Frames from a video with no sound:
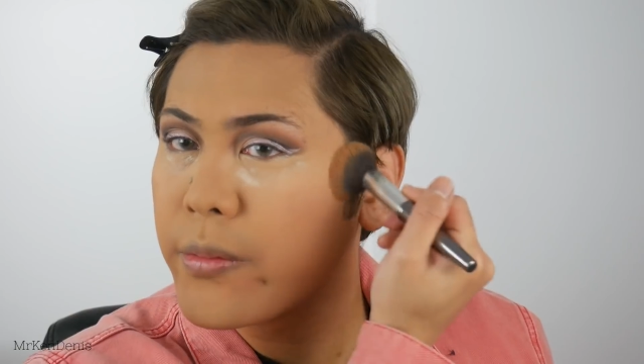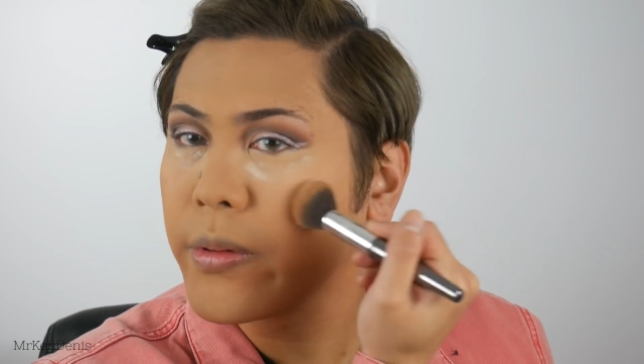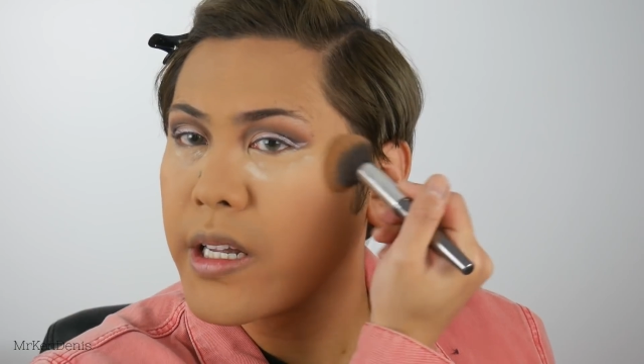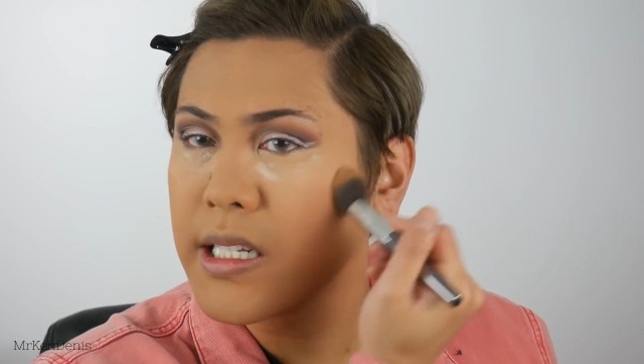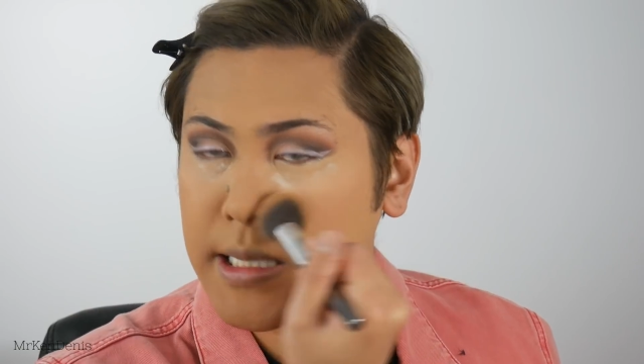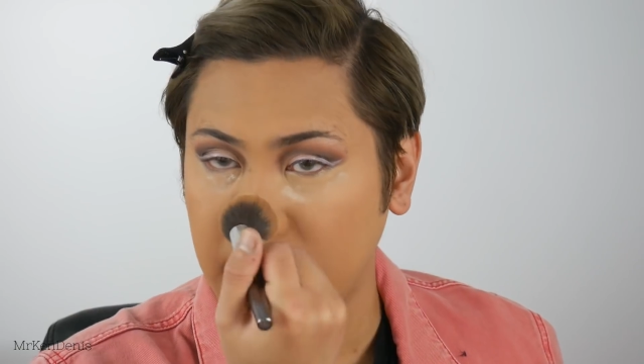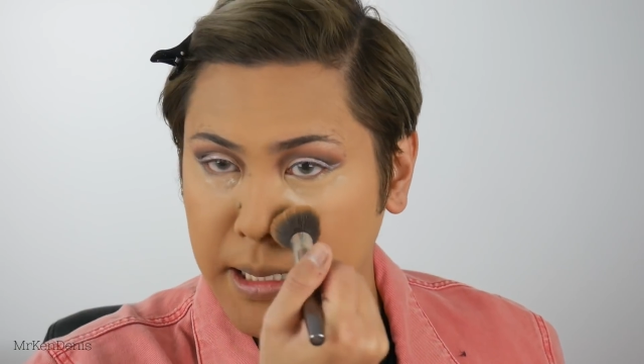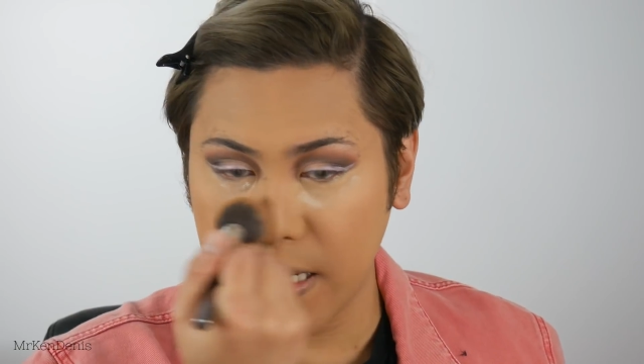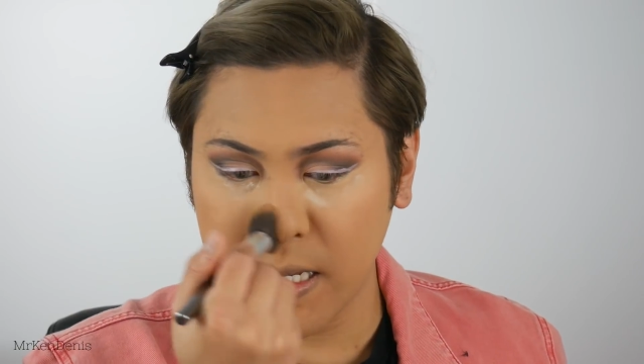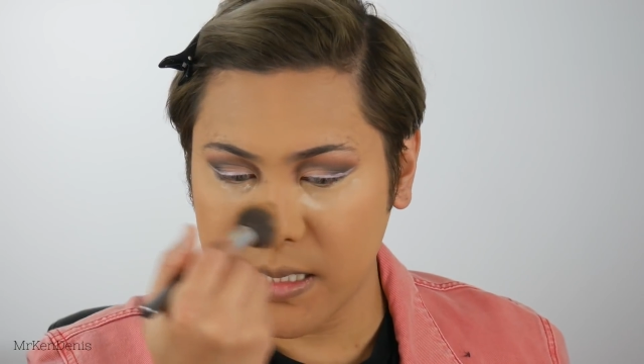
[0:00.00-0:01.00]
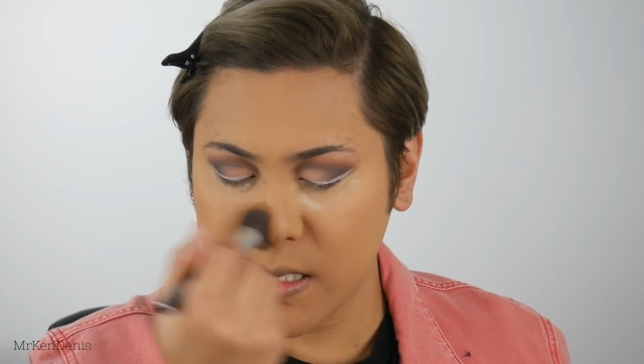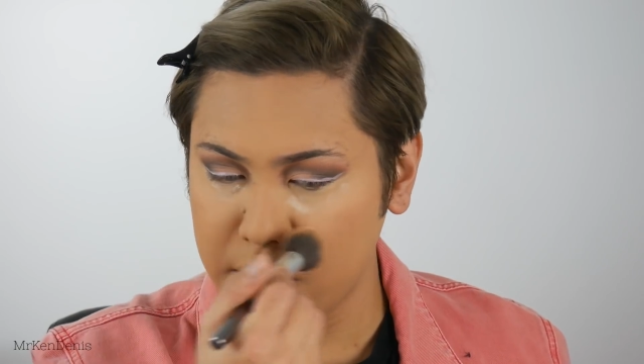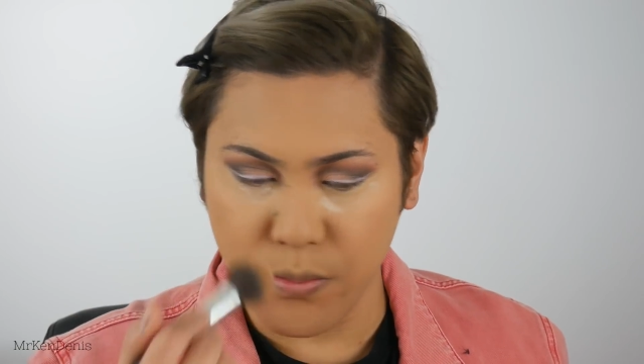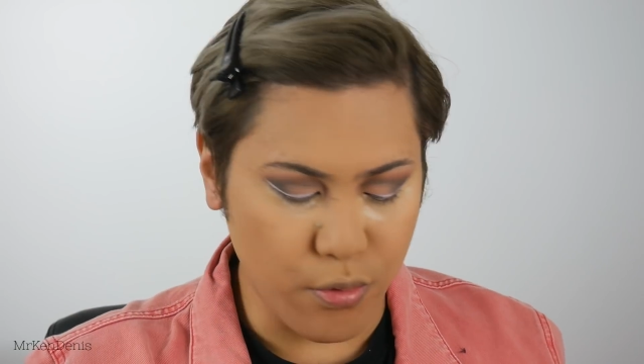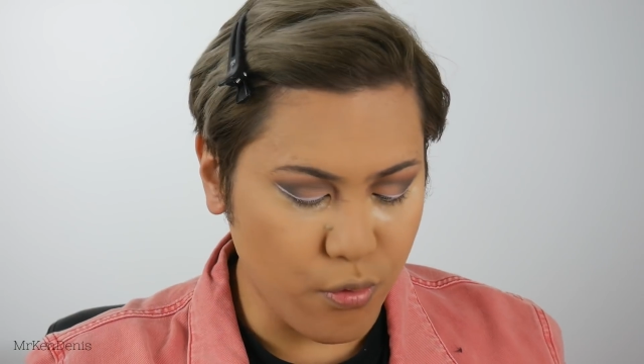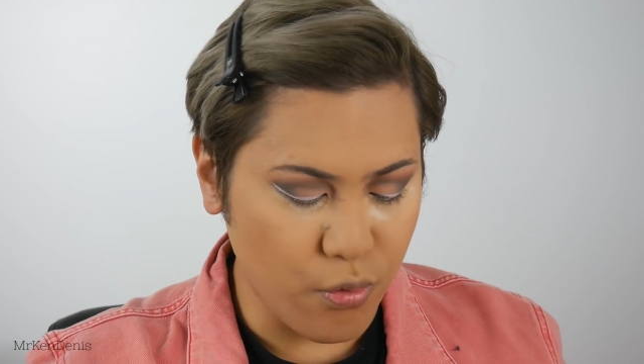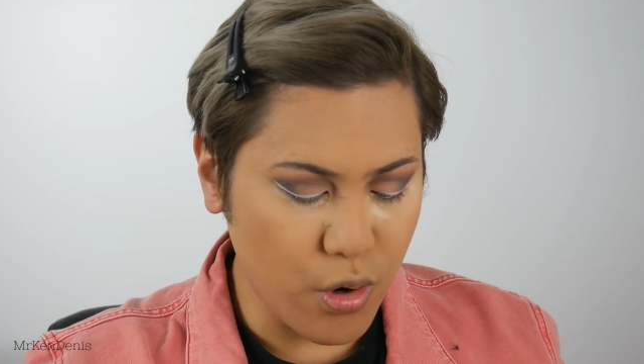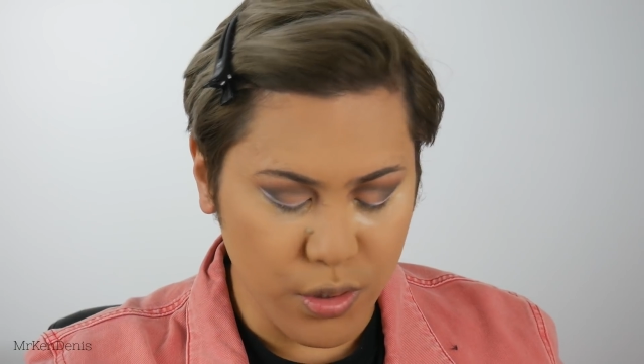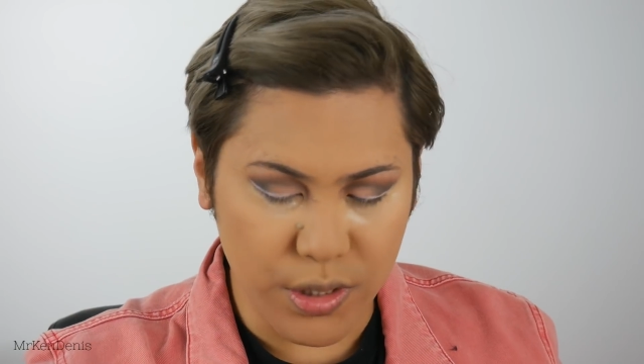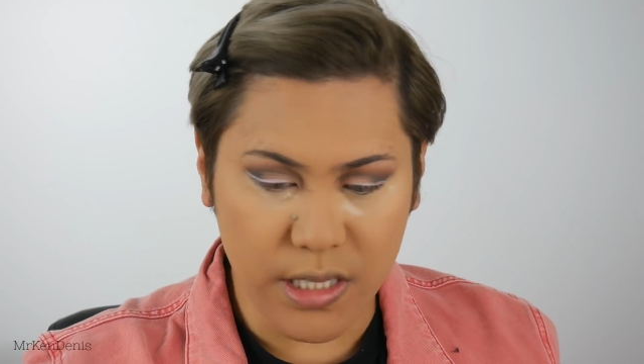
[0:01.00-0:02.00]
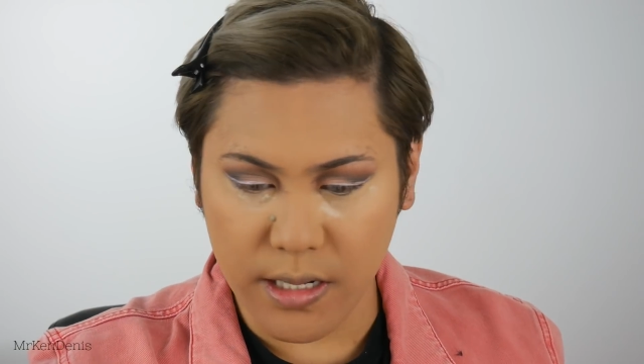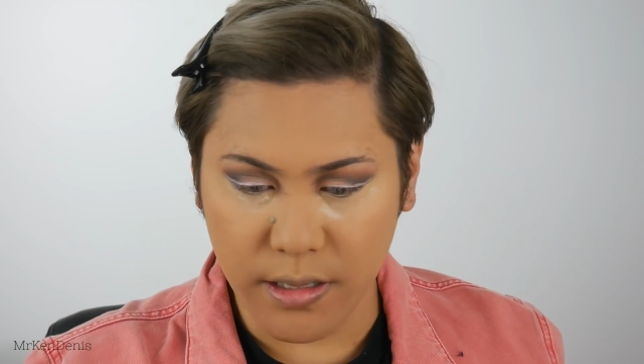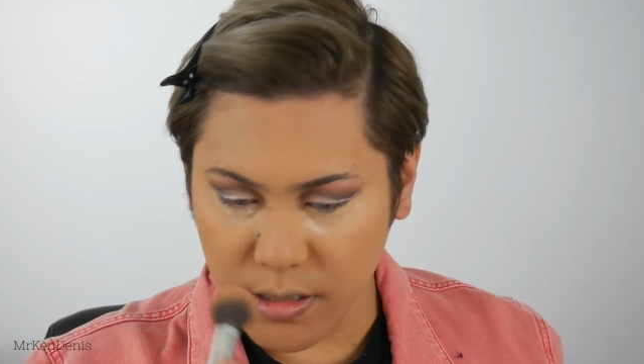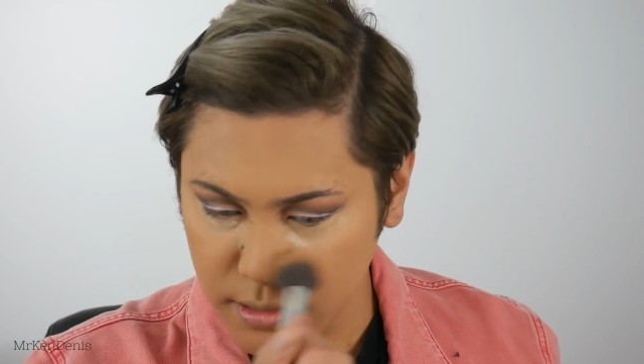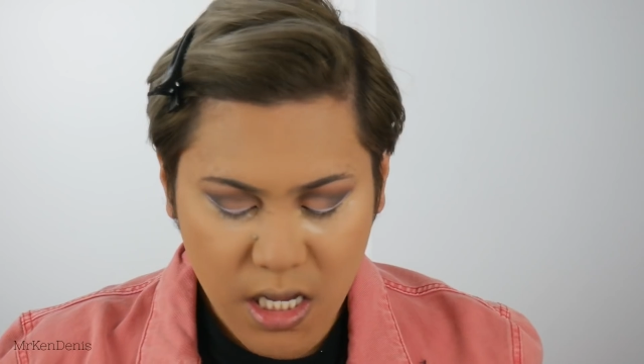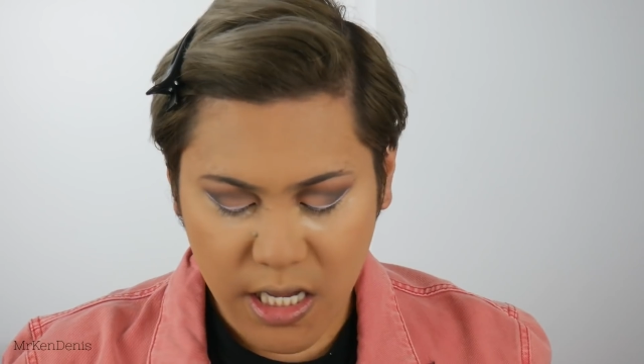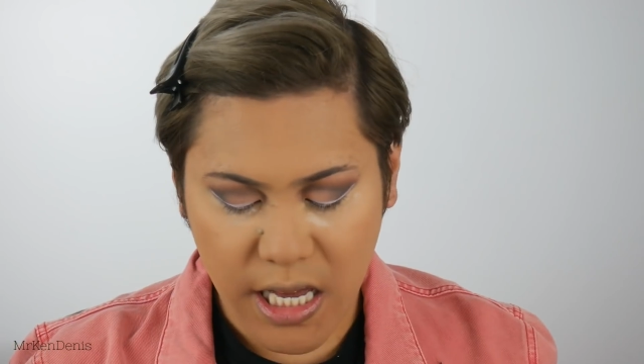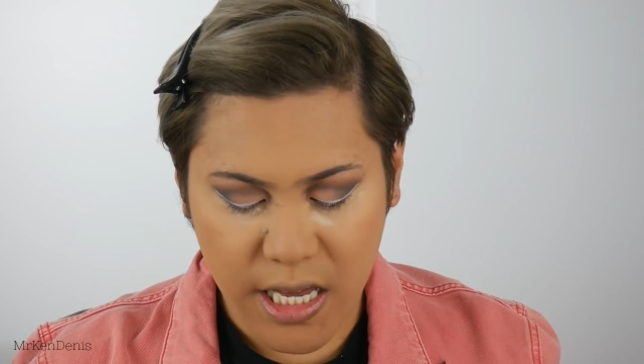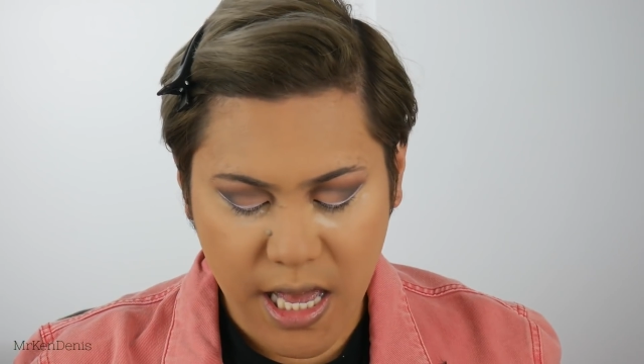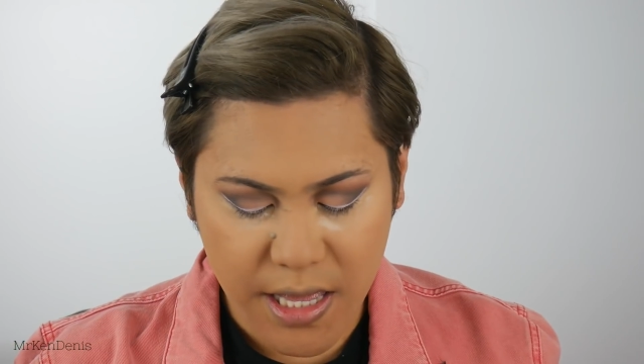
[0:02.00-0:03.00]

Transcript: really sun-kissed bronze look. Okay,